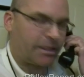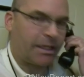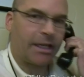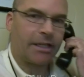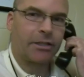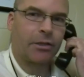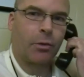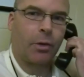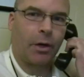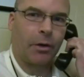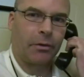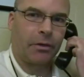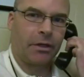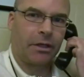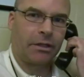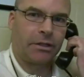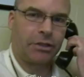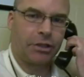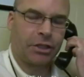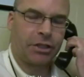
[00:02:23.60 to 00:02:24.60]
She says,
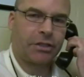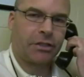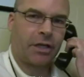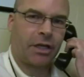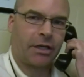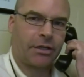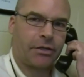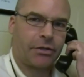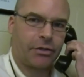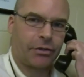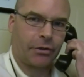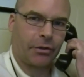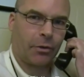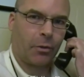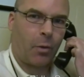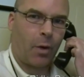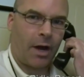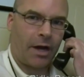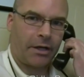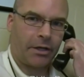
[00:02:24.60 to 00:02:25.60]
quote, just not
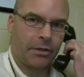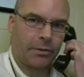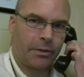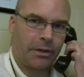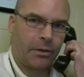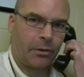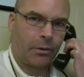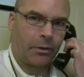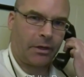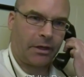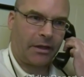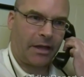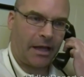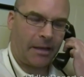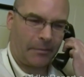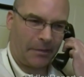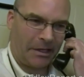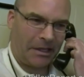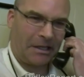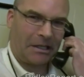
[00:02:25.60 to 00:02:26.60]
sure why you're recording
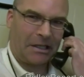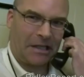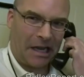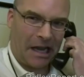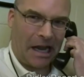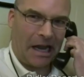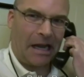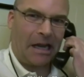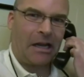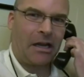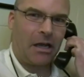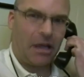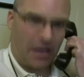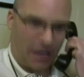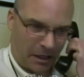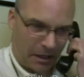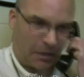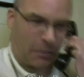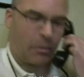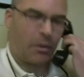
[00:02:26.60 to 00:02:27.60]
that meeting today,
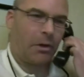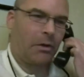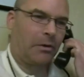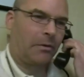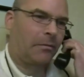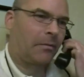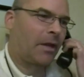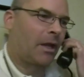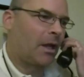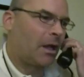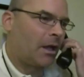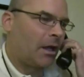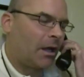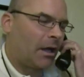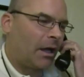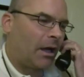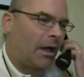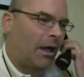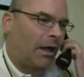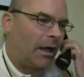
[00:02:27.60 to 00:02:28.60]
unquote.
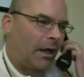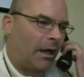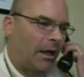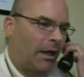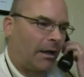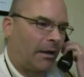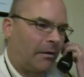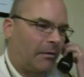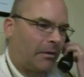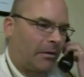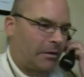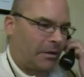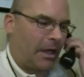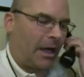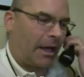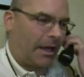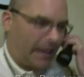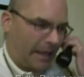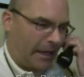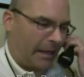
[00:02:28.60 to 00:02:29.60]
Uh,
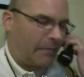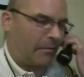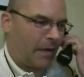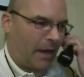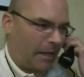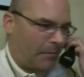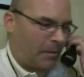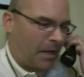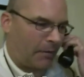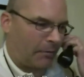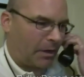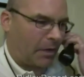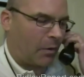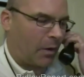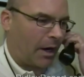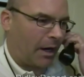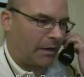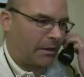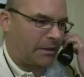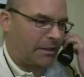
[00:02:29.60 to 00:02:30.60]
again, I'm not
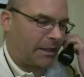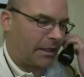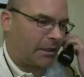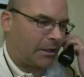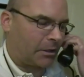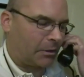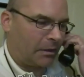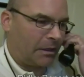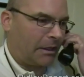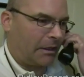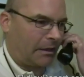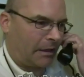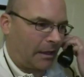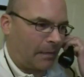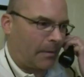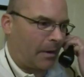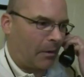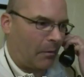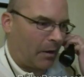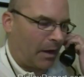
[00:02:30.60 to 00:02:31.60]
required to tell you
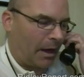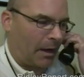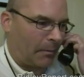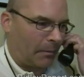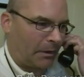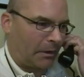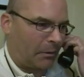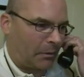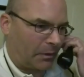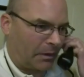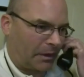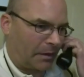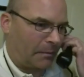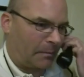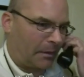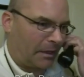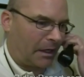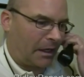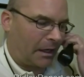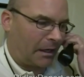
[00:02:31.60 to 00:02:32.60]
anything about why I'm recording
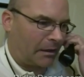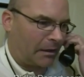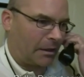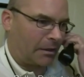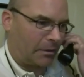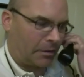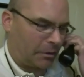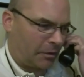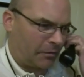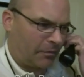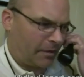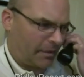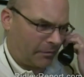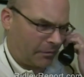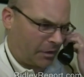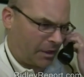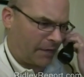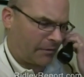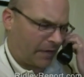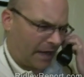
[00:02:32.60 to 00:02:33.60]
a meeting. You've,
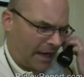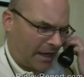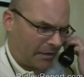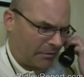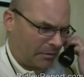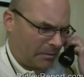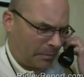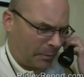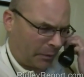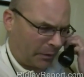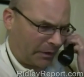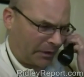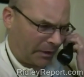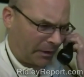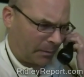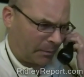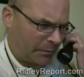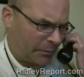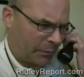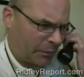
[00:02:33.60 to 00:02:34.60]
have you never had a reporter
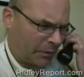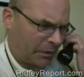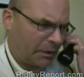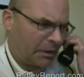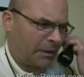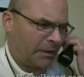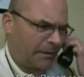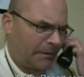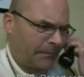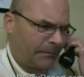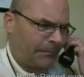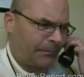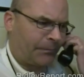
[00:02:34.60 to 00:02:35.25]
here before?